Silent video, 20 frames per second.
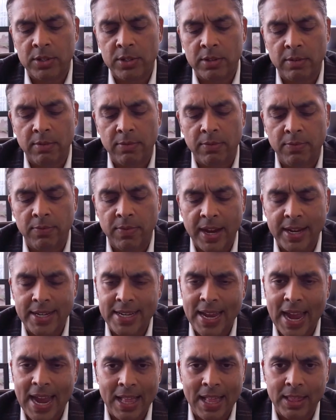of
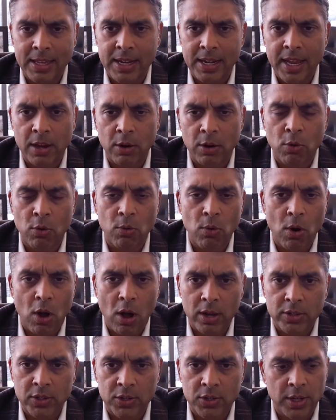vitality
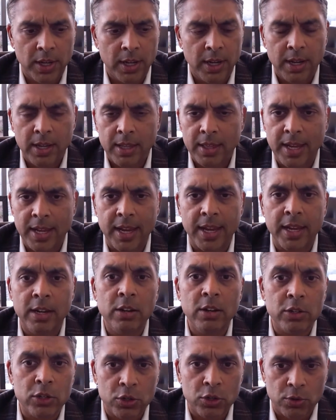across the
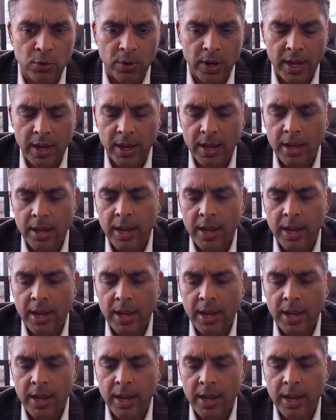industry,